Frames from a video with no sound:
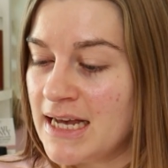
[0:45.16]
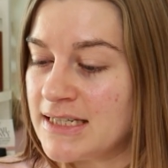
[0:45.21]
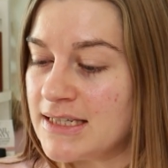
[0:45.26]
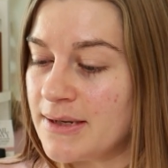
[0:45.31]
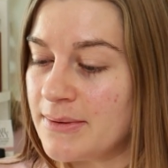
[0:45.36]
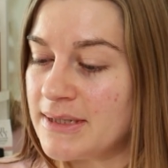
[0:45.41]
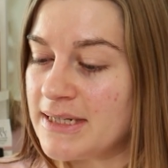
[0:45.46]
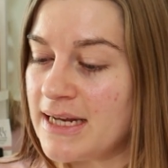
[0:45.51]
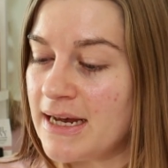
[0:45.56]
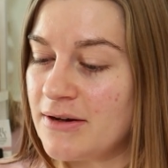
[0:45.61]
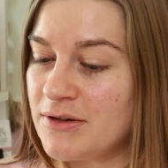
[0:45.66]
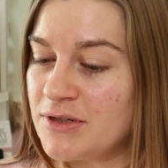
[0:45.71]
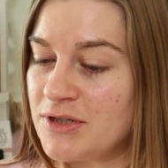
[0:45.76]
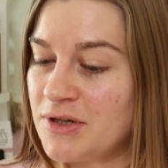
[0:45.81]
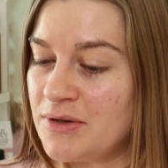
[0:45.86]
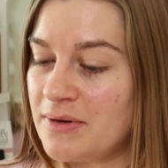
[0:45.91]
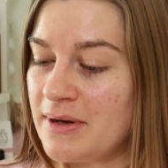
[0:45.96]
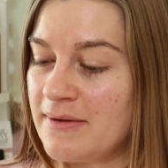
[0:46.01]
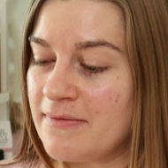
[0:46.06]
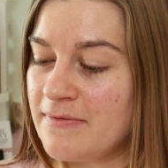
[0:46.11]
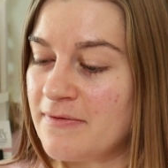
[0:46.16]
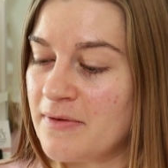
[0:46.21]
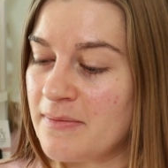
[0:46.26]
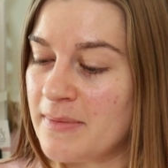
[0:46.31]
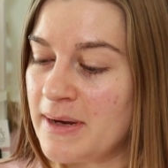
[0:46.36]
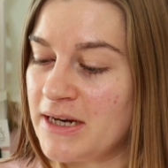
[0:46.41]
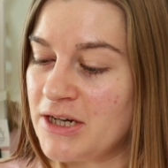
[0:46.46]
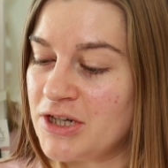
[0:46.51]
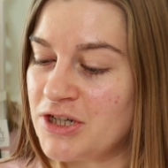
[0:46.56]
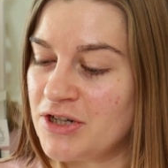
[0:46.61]
So it tells you
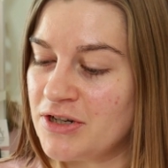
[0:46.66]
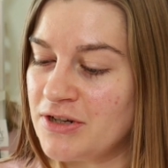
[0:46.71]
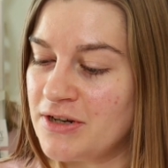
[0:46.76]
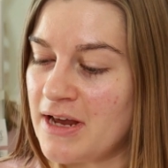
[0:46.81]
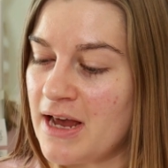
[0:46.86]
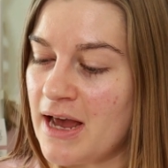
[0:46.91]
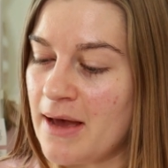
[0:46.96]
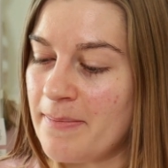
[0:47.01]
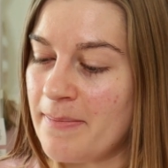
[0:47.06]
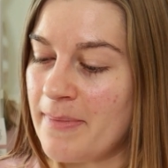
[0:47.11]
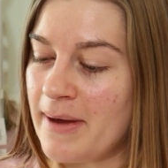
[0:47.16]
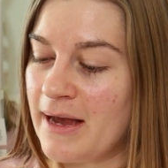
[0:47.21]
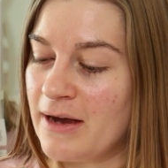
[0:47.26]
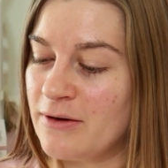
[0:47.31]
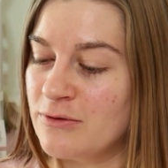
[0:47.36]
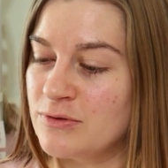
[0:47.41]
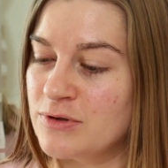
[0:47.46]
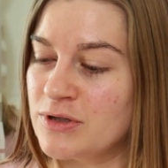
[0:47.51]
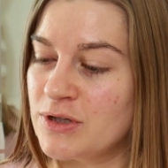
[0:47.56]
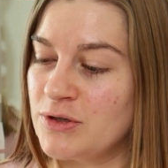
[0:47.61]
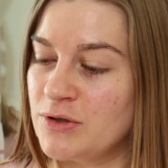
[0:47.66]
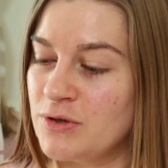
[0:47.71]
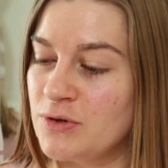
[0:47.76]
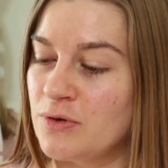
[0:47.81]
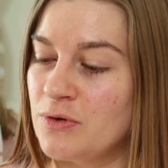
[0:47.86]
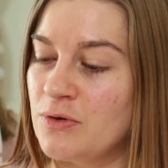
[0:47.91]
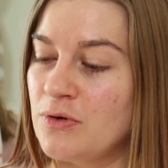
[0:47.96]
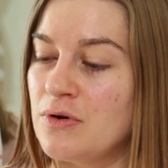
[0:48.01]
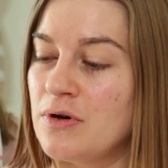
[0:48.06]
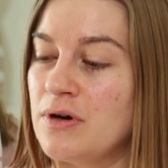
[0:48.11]
information about
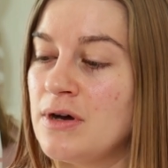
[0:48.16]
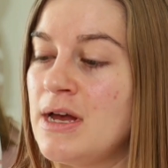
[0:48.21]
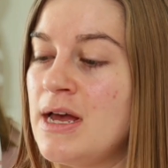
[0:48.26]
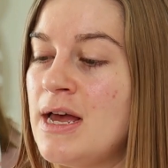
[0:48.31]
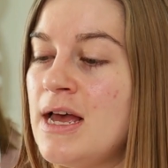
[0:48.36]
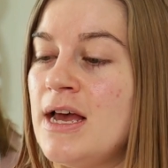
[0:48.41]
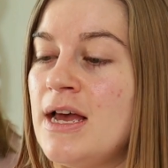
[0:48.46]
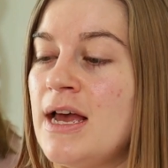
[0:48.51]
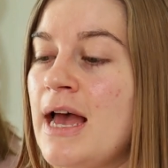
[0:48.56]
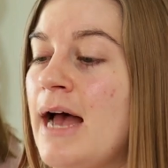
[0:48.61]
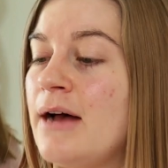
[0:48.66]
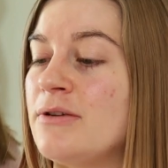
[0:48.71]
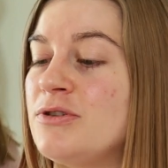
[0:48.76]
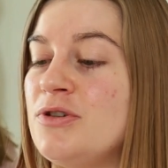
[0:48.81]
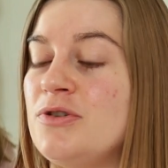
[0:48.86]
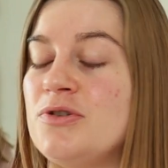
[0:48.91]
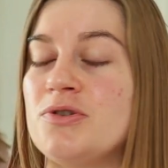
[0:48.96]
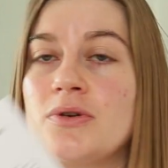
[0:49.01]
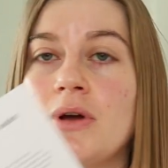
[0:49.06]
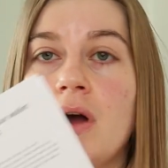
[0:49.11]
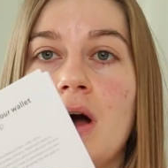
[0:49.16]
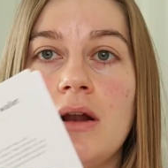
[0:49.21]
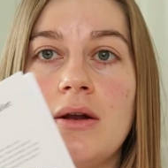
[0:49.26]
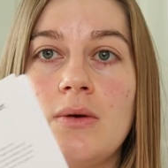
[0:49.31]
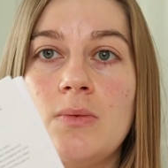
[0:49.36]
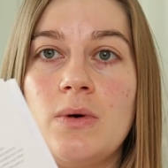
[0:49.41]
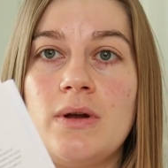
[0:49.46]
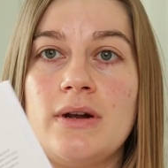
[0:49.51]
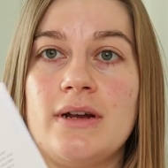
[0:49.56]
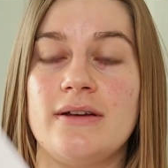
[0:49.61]
your how to use your
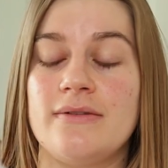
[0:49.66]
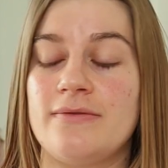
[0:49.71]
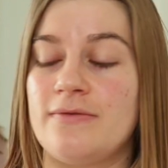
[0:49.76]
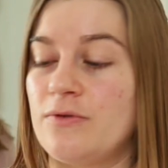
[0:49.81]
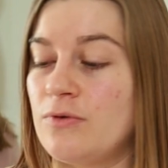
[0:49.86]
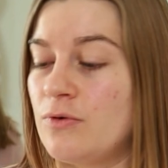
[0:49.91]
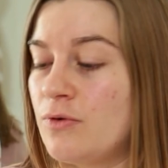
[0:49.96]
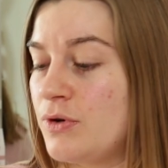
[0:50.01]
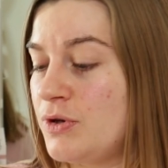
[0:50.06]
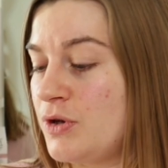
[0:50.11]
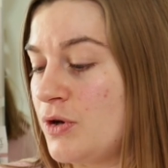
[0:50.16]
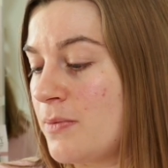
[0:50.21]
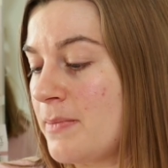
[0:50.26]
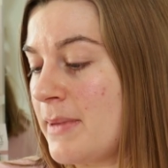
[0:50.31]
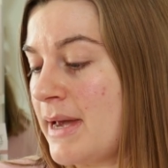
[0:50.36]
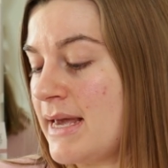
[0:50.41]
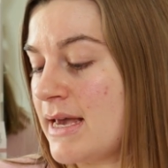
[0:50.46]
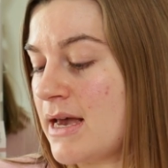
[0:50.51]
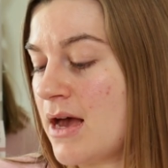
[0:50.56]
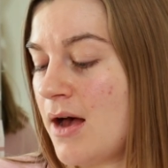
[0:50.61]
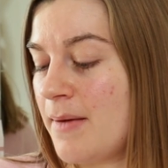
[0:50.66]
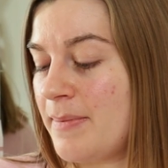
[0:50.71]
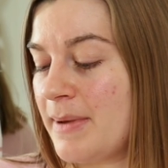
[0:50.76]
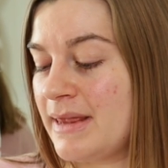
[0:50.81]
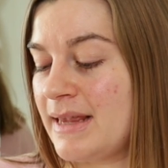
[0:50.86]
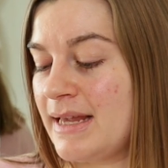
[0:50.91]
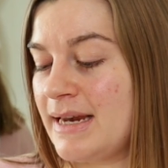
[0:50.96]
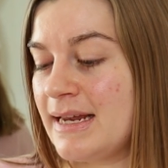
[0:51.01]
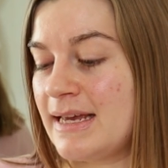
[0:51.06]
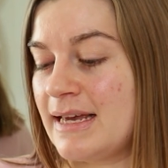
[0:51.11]
colour wallet for your makeup,
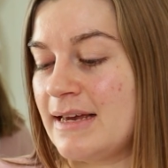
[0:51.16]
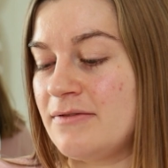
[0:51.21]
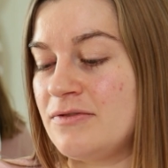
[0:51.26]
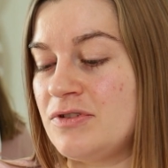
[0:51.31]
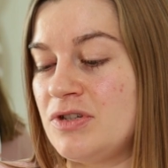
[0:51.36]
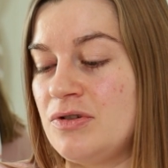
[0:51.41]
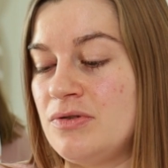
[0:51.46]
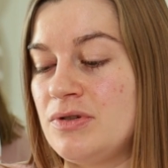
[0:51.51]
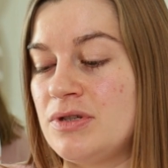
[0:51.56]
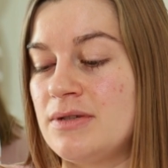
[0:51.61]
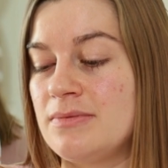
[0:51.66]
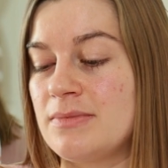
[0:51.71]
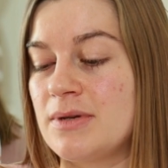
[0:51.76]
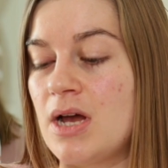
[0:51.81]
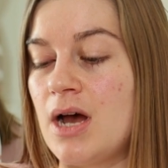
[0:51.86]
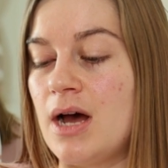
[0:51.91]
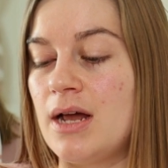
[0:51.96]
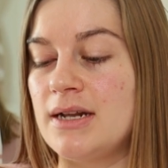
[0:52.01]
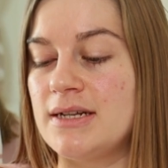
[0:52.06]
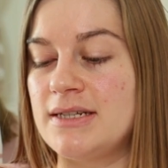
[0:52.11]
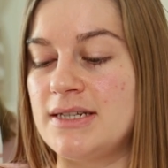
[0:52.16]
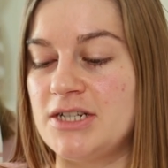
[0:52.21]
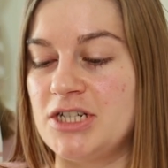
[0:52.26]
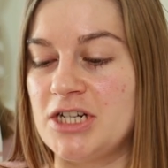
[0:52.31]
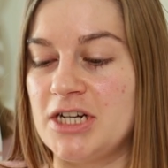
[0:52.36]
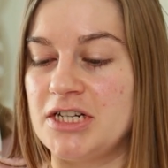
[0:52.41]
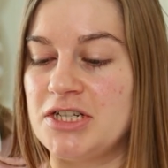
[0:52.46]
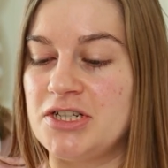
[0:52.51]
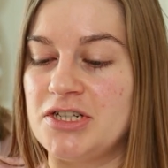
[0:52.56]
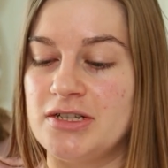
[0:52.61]
and then it gives you some colour
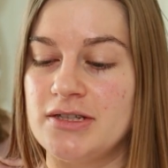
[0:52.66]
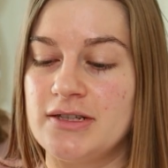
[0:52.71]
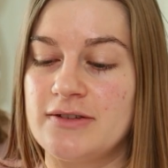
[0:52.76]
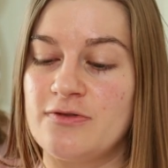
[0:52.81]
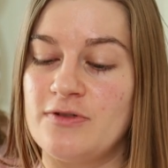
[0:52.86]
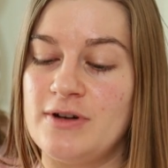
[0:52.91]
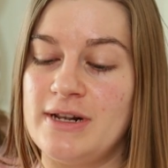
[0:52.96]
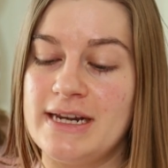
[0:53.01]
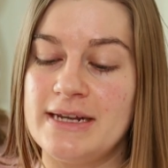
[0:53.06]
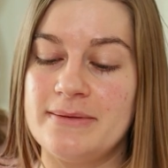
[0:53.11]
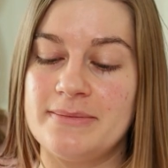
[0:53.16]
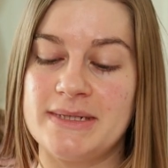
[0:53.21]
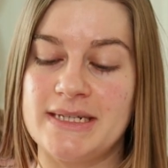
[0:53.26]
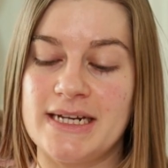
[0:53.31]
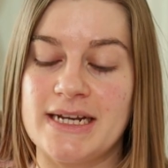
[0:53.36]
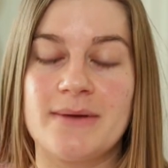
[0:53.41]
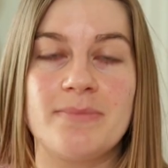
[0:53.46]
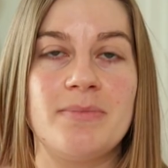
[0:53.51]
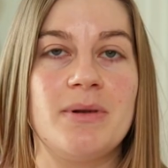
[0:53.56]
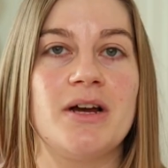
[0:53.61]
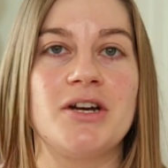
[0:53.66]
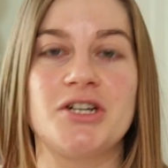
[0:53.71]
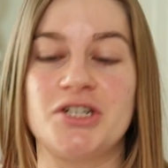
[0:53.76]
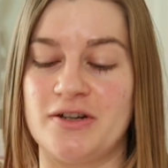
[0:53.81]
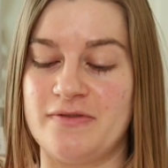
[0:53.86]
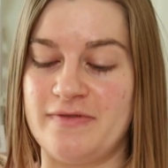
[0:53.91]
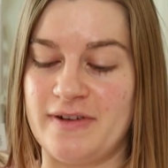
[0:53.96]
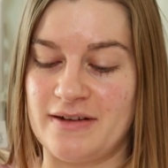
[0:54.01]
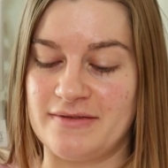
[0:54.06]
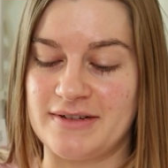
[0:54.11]
suggestions for lipstick,
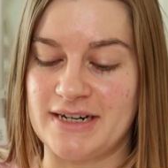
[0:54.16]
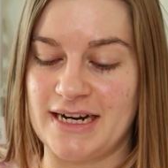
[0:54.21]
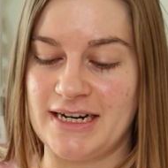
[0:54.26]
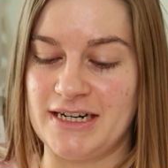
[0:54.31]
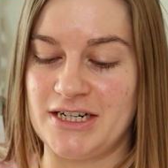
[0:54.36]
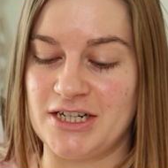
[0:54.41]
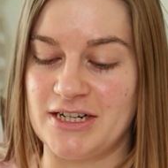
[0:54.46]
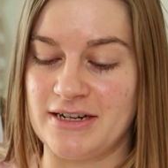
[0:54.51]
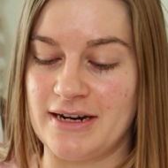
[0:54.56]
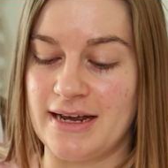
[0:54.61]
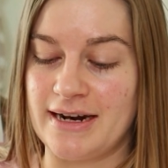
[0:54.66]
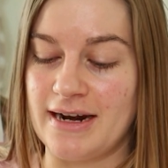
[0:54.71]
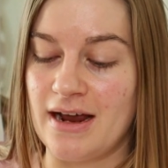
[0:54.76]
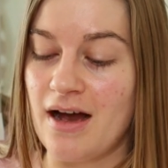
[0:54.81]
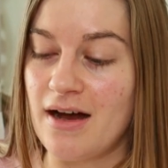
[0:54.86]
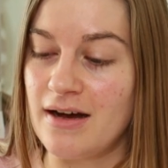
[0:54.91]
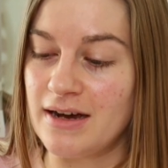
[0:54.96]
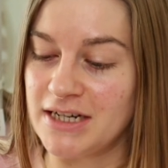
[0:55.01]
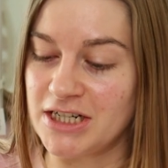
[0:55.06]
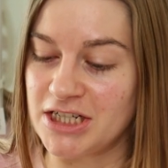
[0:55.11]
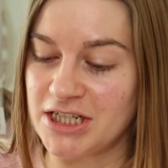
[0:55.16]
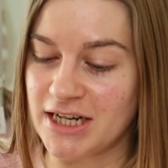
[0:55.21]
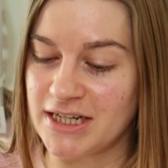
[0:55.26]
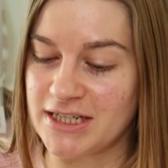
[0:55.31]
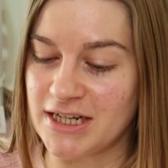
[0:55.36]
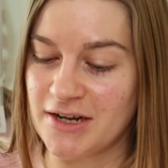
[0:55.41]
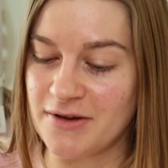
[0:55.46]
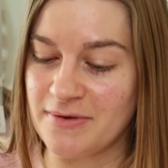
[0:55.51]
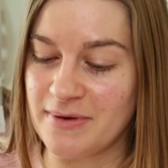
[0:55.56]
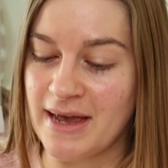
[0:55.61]
blusher, foundation and
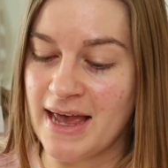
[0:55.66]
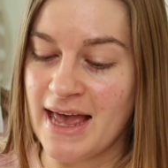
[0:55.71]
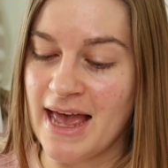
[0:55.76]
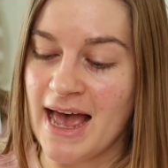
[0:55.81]
eyeshadow.